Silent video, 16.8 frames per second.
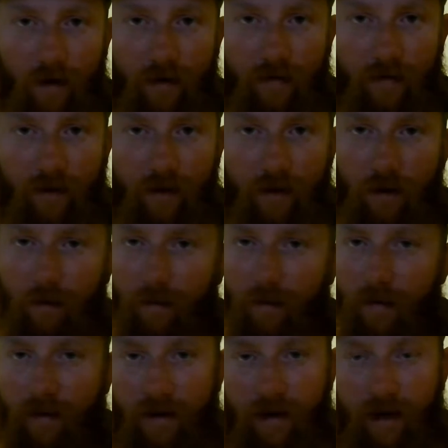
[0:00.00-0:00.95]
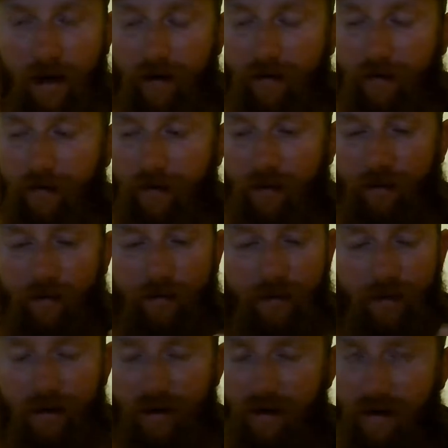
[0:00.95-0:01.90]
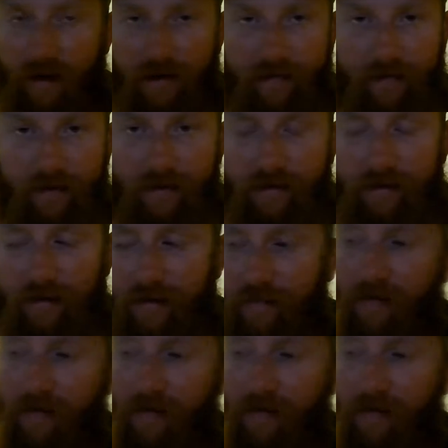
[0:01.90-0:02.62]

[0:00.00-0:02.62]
throw them, how to throw them, all that fun stuff.